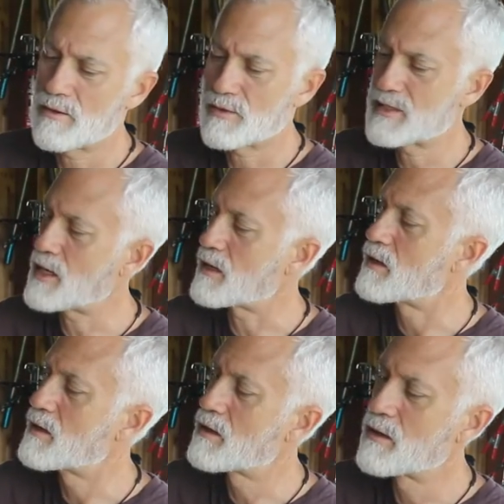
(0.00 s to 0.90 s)
Oh, what's that?
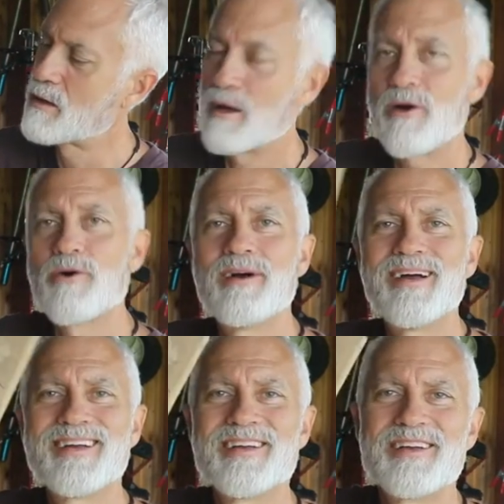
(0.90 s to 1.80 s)
Oh,
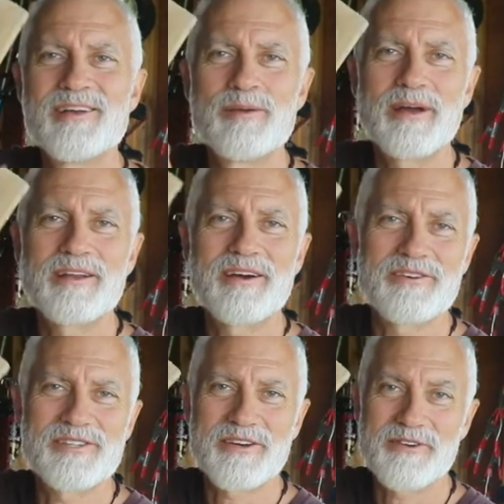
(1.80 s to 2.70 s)
huh. My
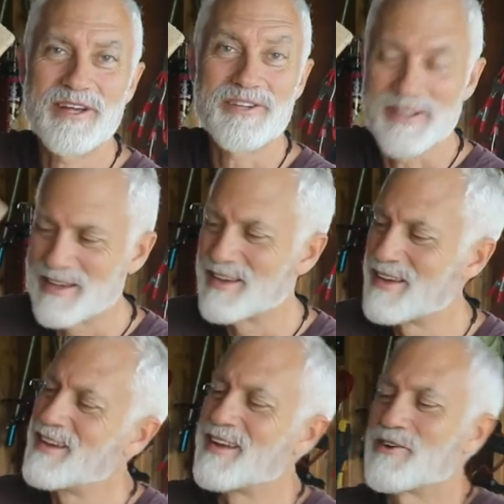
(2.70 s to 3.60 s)
daughter's decorations.
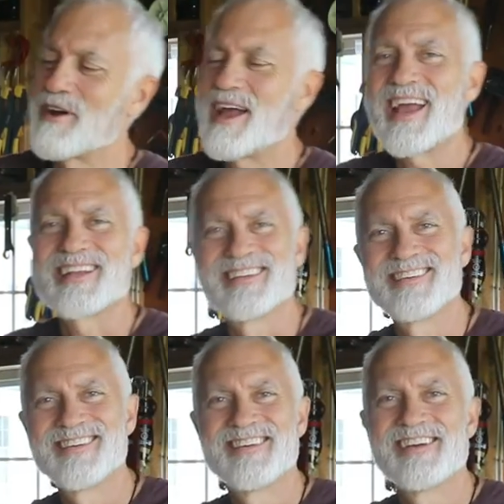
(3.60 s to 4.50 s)
Great.
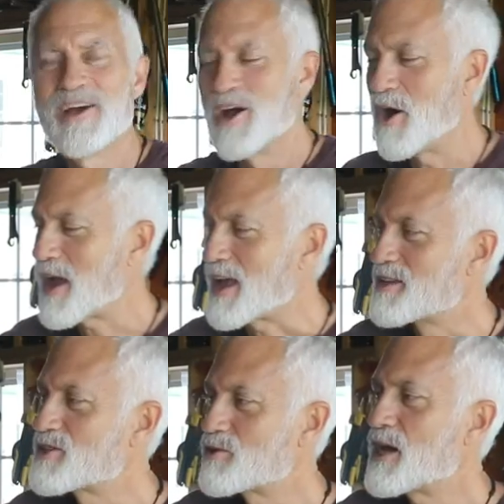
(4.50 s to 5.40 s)

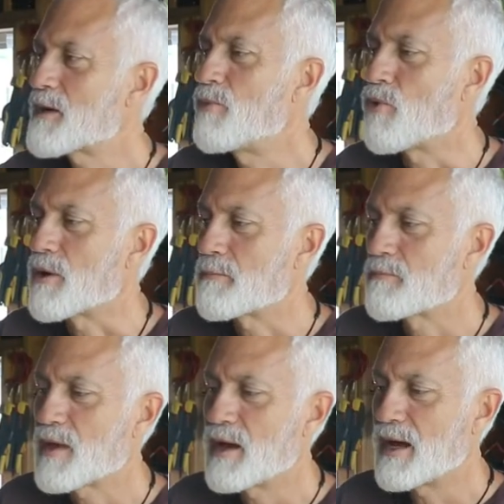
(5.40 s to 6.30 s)
Okay, so deck board.
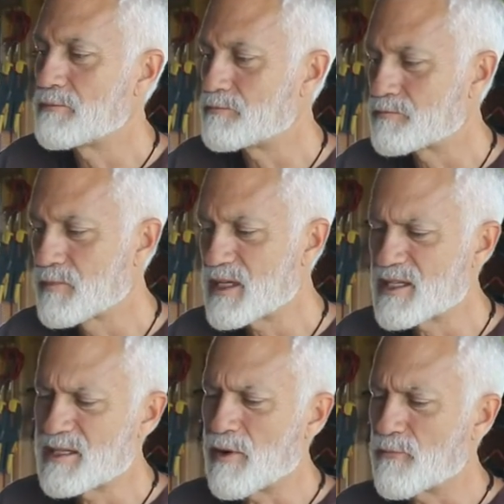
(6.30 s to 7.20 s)

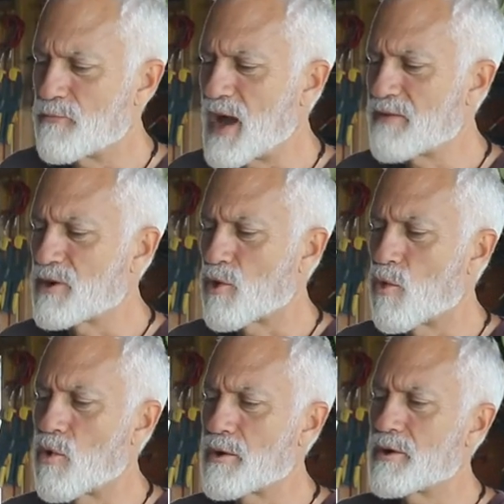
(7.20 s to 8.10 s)
This is about
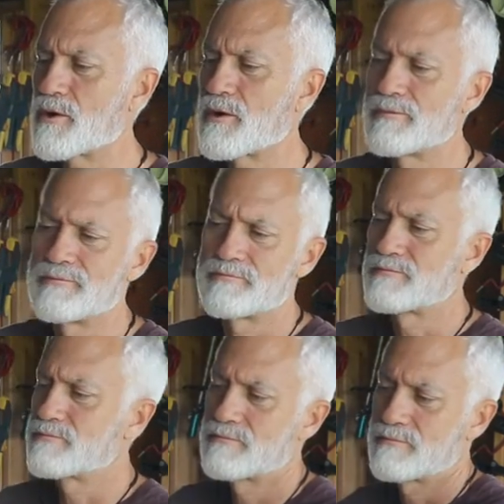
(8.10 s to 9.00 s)
5¼
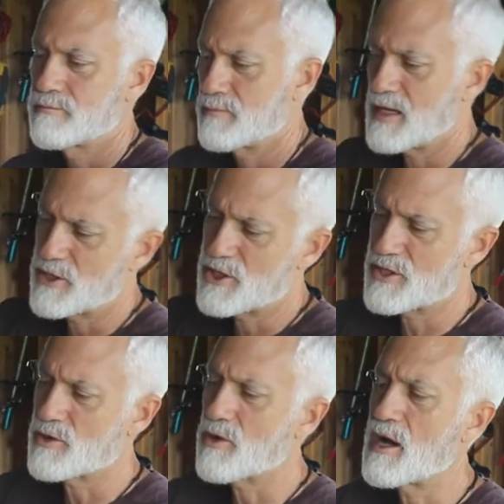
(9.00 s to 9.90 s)

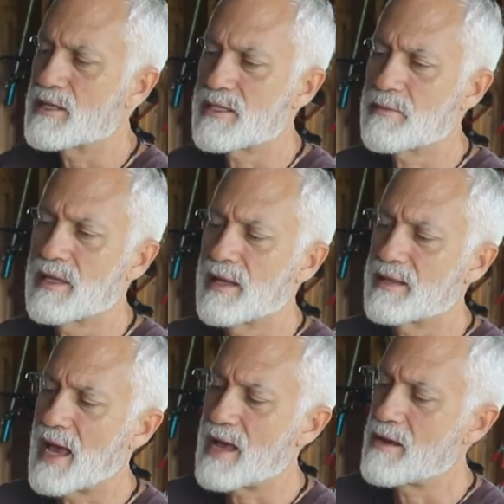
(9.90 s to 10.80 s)
inches across, something
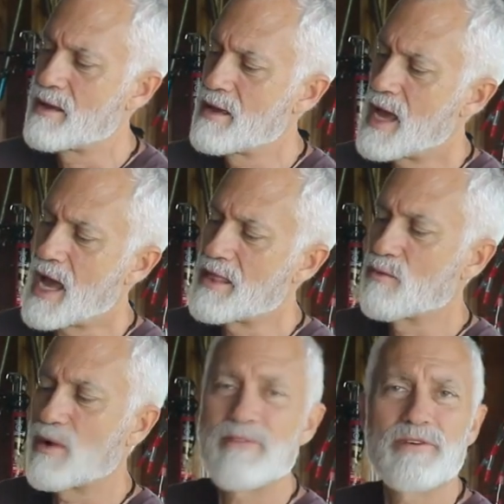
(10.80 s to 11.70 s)
like that.
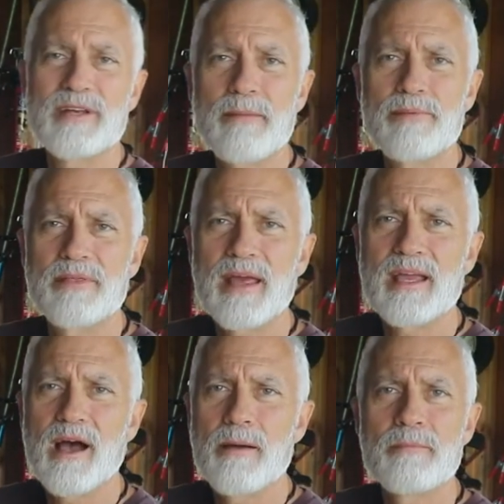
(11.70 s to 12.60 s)
And then whatever depth
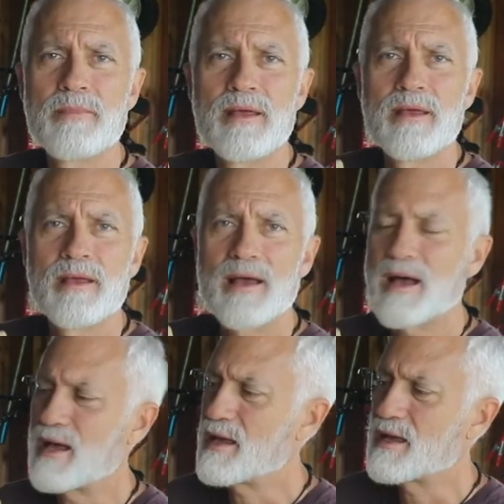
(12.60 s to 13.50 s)
they come
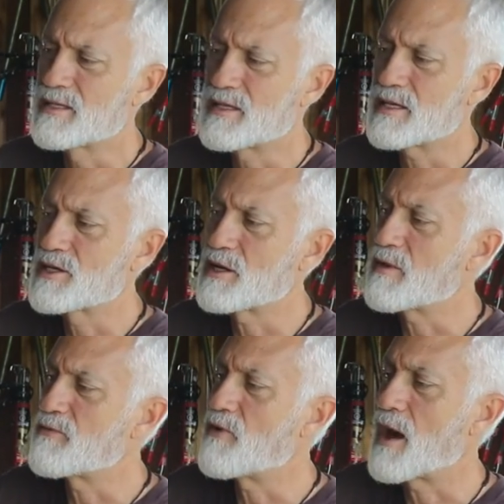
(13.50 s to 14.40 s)
is
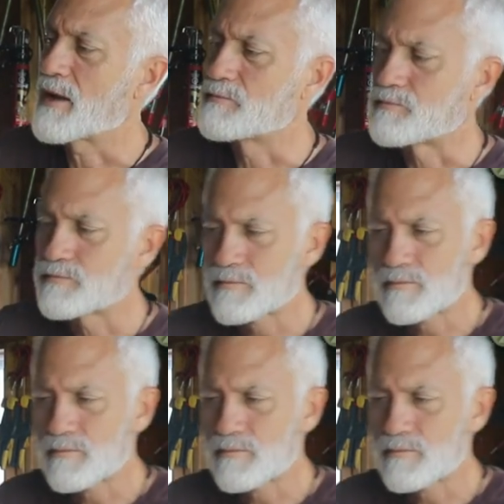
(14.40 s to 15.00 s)
going to be fine.